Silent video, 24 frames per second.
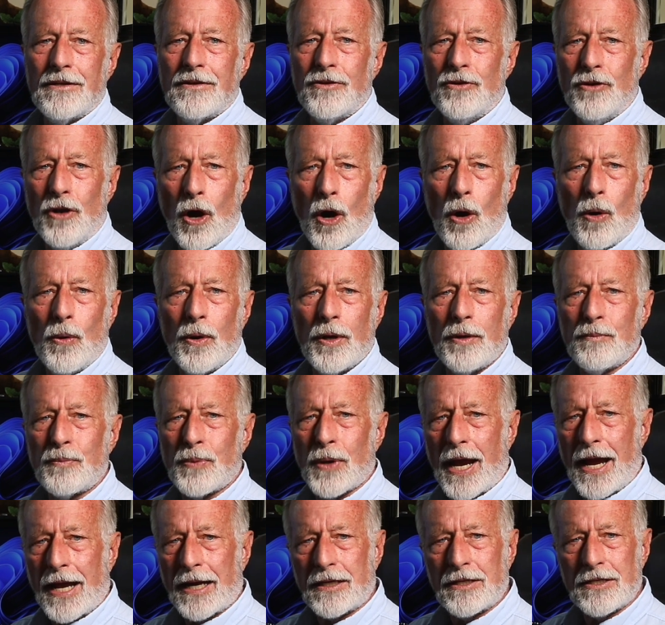Know and
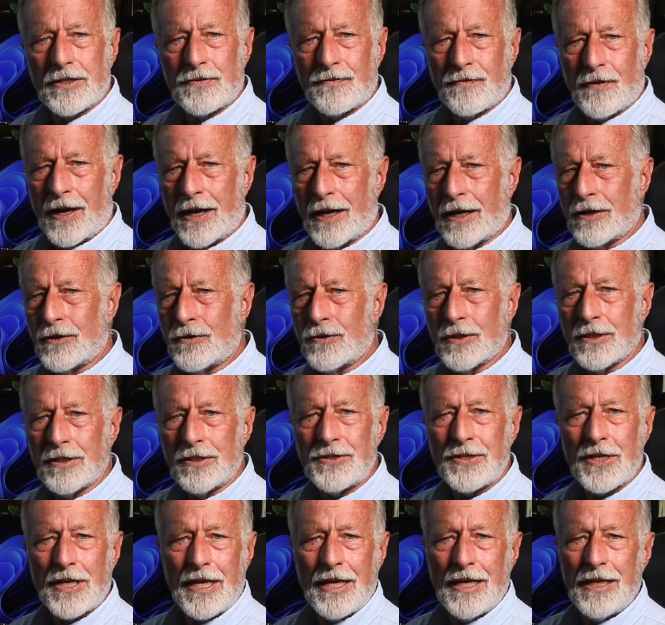practice fire
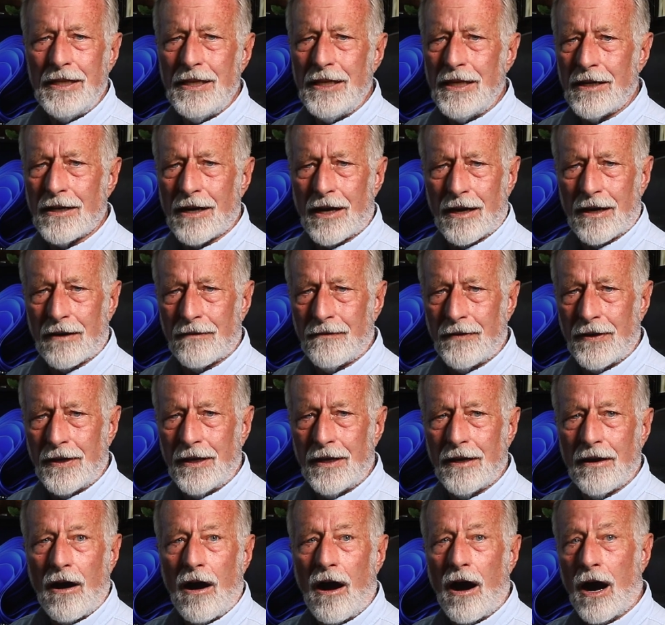drills in the
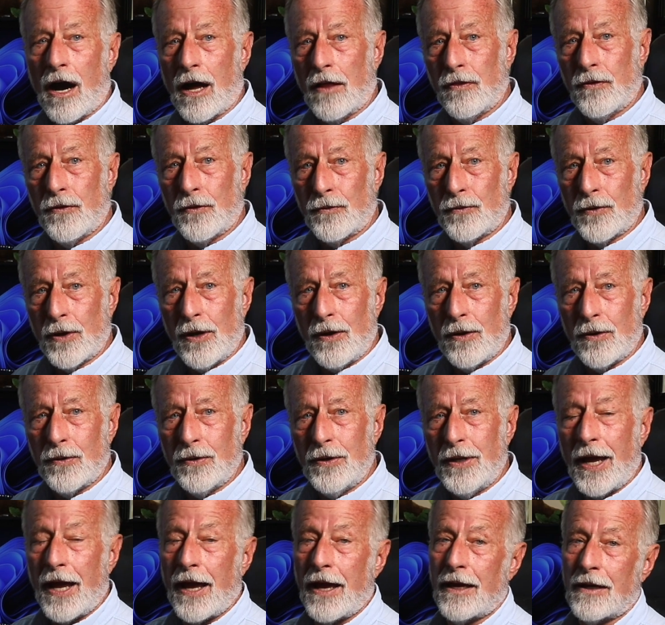RV, on the
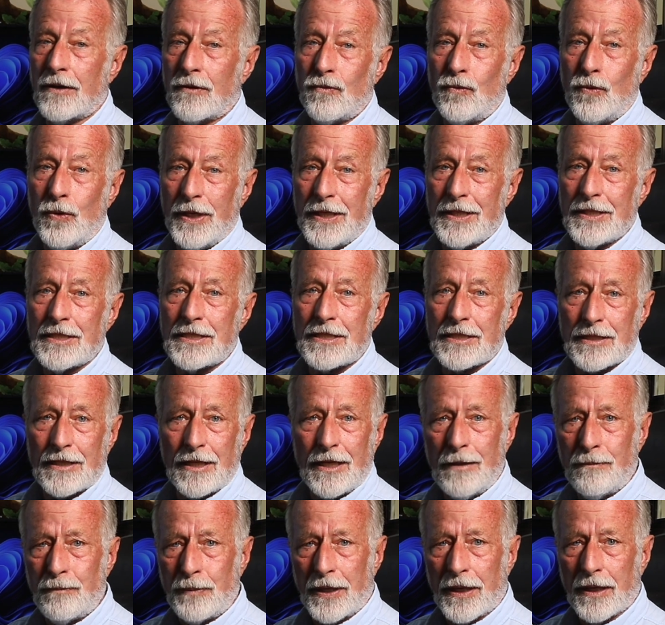road, and when
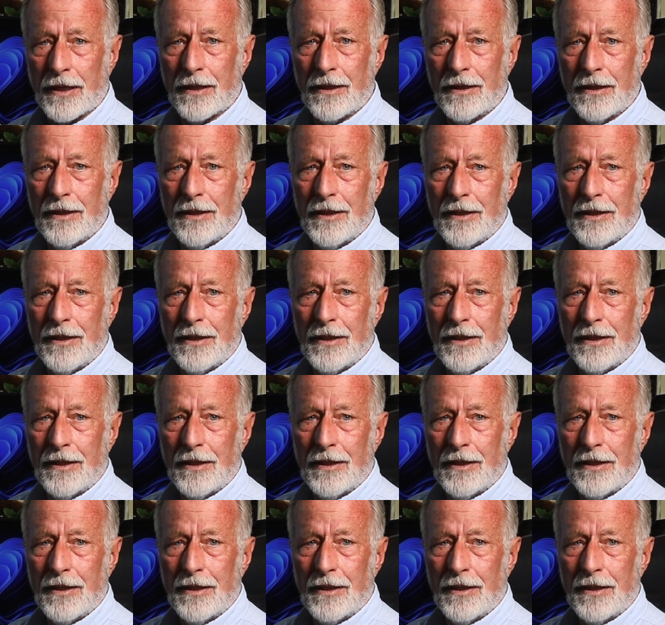sleeping.